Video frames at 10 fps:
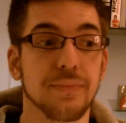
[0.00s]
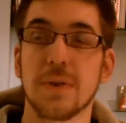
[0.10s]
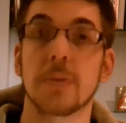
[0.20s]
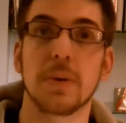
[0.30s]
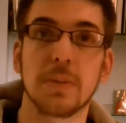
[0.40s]
a
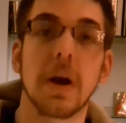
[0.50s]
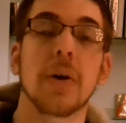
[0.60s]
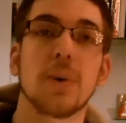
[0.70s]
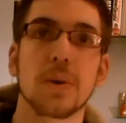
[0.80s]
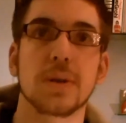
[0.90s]
film
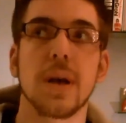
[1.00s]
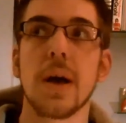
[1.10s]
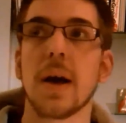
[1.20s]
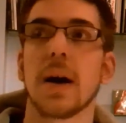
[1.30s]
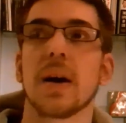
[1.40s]
about a horse
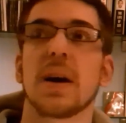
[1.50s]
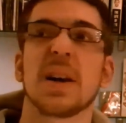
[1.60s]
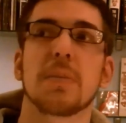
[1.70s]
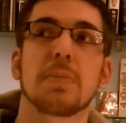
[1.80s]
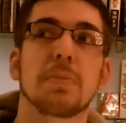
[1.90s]
uh,
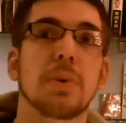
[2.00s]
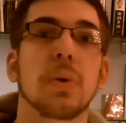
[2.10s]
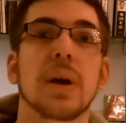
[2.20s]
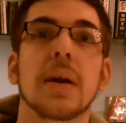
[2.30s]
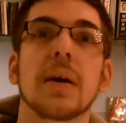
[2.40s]
and a
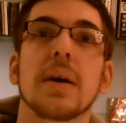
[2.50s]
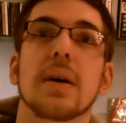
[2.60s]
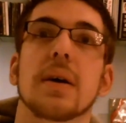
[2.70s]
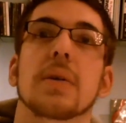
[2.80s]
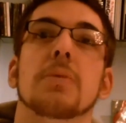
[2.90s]
boy
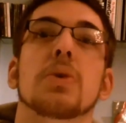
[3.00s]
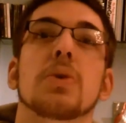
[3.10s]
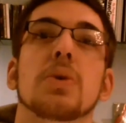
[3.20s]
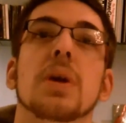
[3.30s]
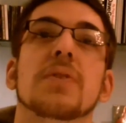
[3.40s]
um,
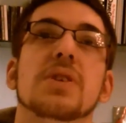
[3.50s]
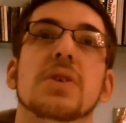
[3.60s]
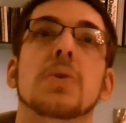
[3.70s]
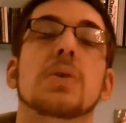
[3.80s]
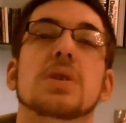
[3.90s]
who loves this
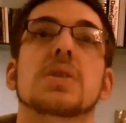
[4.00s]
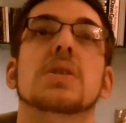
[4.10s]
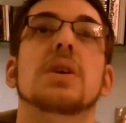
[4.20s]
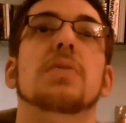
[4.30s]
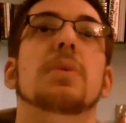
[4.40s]
horse and
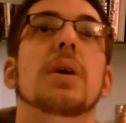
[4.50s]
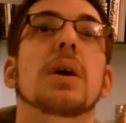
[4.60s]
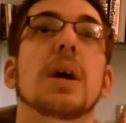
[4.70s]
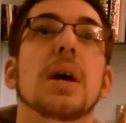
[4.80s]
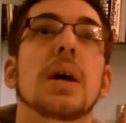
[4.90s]
stuff, but
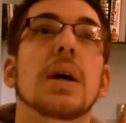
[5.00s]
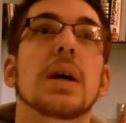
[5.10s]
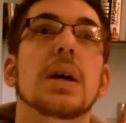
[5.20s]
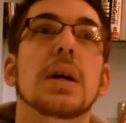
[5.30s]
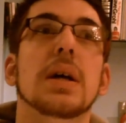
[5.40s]

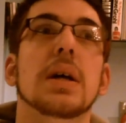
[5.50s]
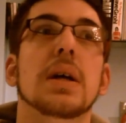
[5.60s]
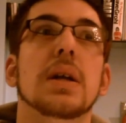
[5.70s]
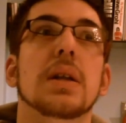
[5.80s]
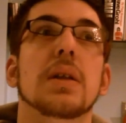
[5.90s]

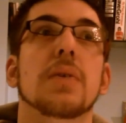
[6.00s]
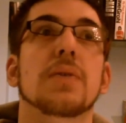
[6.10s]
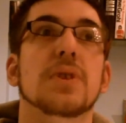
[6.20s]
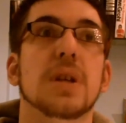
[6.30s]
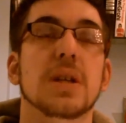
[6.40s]

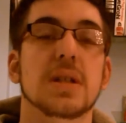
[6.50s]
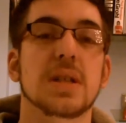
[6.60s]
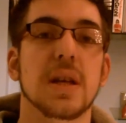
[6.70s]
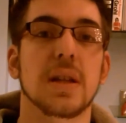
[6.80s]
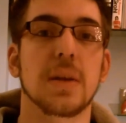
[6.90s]
obviously, as I
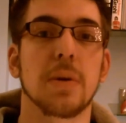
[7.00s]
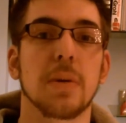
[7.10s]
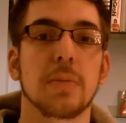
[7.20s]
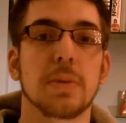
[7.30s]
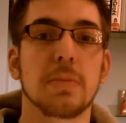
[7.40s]
said, they
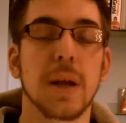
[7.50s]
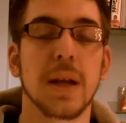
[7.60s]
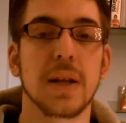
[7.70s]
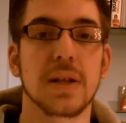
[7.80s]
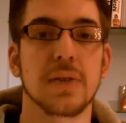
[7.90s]
pumped
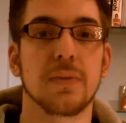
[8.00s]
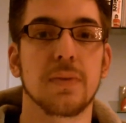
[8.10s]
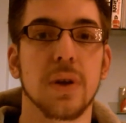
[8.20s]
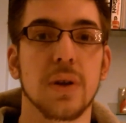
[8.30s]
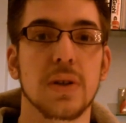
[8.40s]
millions of
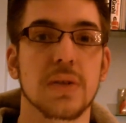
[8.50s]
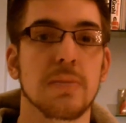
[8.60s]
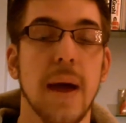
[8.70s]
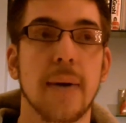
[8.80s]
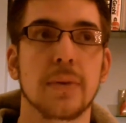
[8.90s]
dollars,
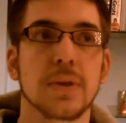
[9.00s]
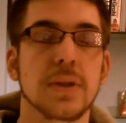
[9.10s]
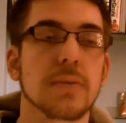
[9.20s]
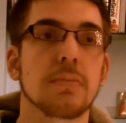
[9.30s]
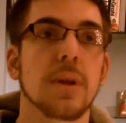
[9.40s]

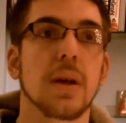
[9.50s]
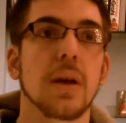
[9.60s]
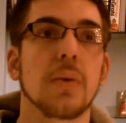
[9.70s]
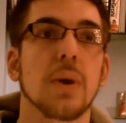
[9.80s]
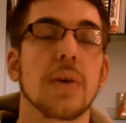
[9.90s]
pounds,
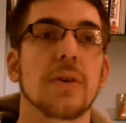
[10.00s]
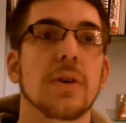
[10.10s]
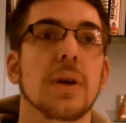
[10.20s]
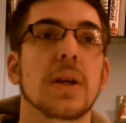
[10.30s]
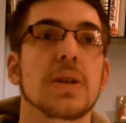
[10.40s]

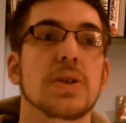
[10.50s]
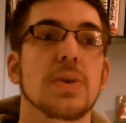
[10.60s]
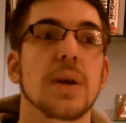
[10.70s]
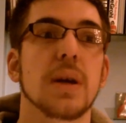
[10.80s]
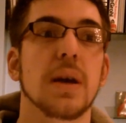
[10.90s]
whatever,
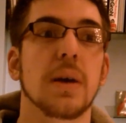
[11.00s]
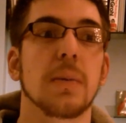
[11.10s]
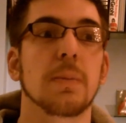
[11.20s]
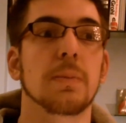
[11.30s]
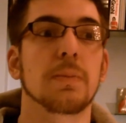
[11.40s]
into it,
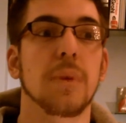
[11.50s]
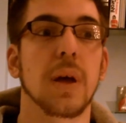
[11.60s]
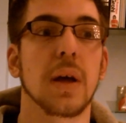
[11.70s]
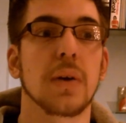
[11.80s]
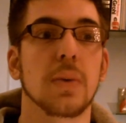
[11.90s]
um,
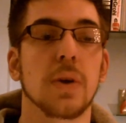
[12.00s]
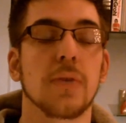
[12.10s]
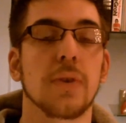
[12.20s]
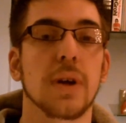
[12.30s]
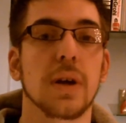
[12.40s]
and worked
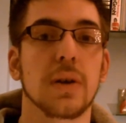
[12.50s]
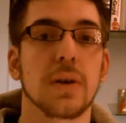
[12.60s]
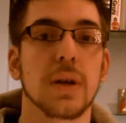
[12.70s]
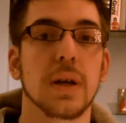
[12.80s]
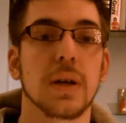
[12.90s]
very hard
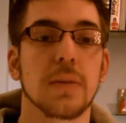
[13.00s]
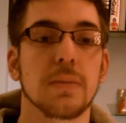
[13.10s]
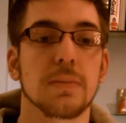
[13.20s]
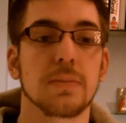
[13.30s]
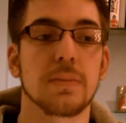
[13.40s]
on it,
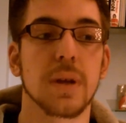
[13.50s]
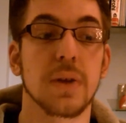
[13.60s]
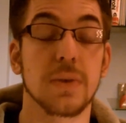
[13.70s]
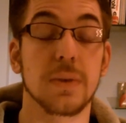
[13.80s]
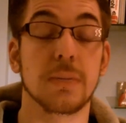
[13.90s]
um, and
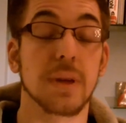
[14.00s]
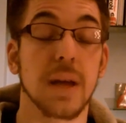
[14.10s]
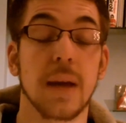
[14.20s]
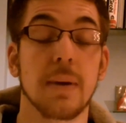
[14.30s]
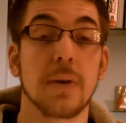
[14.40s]
it
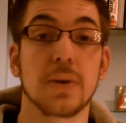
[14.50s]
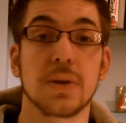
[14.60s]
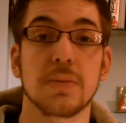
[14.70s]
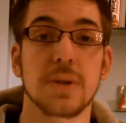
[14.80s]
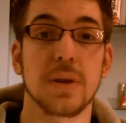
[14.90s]
came out
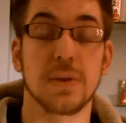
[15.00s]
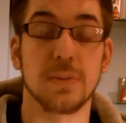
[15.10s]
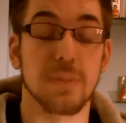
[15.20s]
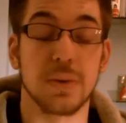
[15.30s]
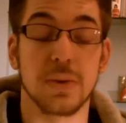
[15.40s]
awesome. So it was
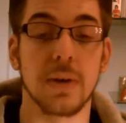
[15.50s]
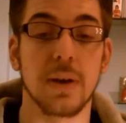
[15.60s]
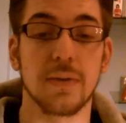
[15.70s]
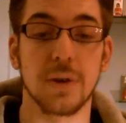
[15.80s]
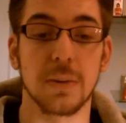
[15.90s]
it was a
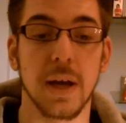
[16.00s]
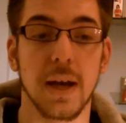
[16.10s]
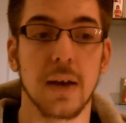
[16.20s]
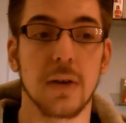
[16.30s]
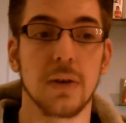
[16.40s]
great film. It
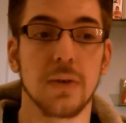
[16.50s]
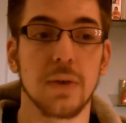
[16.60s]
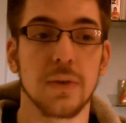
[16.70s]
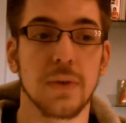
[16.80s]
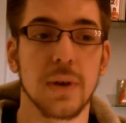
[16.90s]
had a lot of,
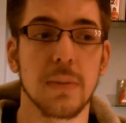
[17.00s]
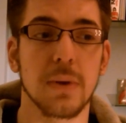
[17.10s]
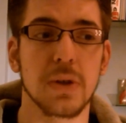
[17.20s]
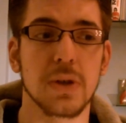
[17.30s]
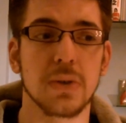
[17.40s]
it was very
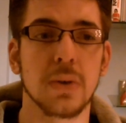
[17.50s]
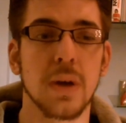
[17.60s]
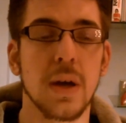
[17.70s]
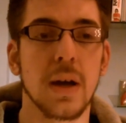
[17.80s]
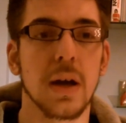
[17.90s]
emotional,
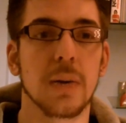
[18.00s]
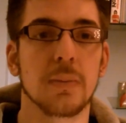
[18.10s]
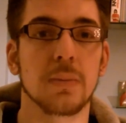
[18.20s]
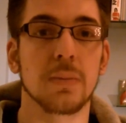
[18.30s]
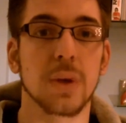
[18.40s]

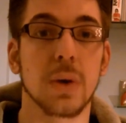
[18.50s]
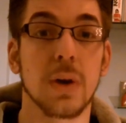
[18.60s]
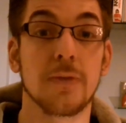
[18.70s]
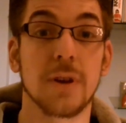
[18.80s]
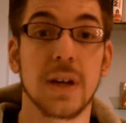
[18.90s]
um,
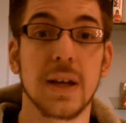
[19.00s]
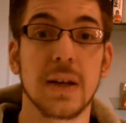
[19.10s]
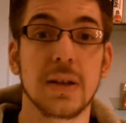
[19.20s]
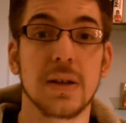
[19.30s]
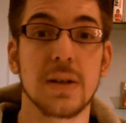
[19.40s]
quite funny
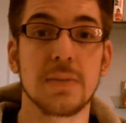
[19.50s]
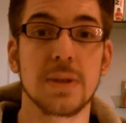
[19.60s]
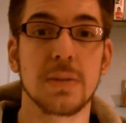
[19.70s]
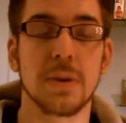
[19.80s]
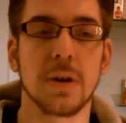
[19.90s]
at
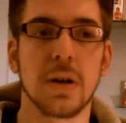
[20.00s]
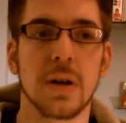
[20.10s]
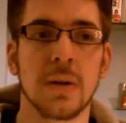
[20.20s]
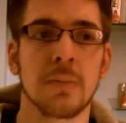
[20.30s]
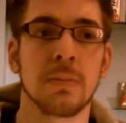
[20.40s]
times, but
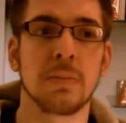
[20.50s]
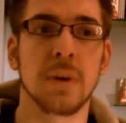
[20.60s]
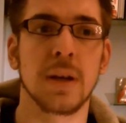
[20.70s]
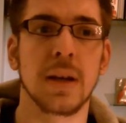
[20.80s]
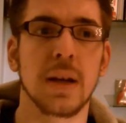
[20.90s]
um,
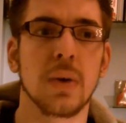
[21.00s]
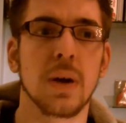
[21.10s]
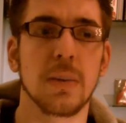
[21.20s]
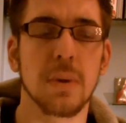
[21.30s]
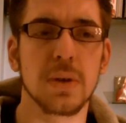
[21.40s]
mainly
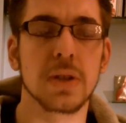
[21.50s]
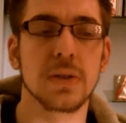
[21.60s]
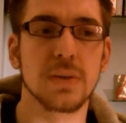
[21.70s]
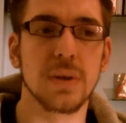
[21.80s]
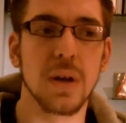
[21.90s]
quite
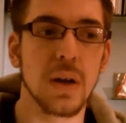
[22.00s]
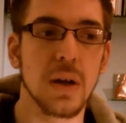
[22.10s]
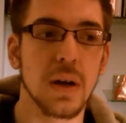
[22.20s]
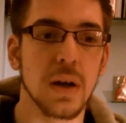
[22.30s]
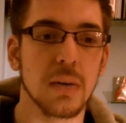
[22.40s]
emotional,
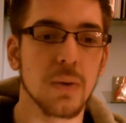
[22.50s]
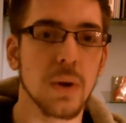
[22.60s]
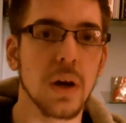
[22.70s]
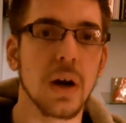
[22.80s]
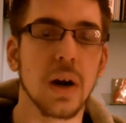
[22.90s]
um,
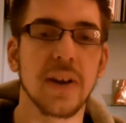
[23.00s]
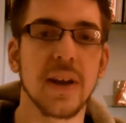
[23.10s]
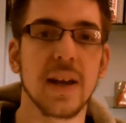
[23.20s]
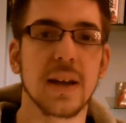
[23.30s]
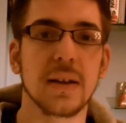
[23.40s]
quite hard
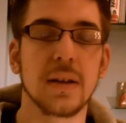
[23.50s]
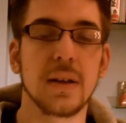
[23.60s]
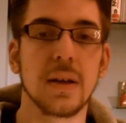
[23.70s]
hitting,